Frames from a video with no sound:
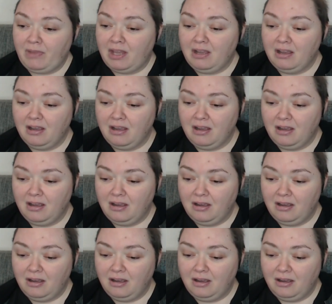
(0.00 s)

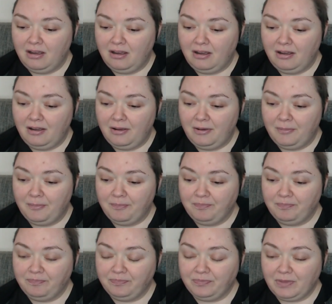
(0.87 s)

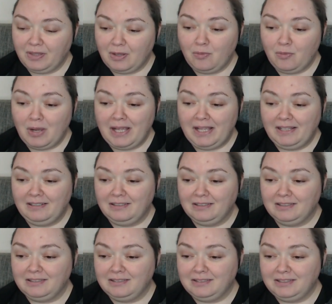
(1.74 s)

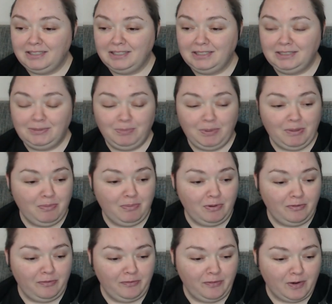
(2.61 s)
these
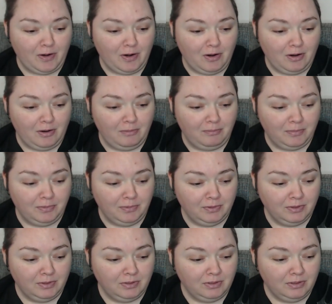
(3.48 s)
people from
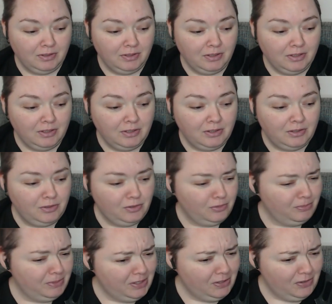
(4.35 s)

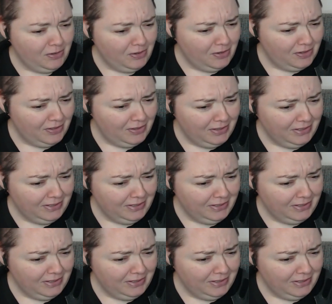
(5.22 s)
Numenor,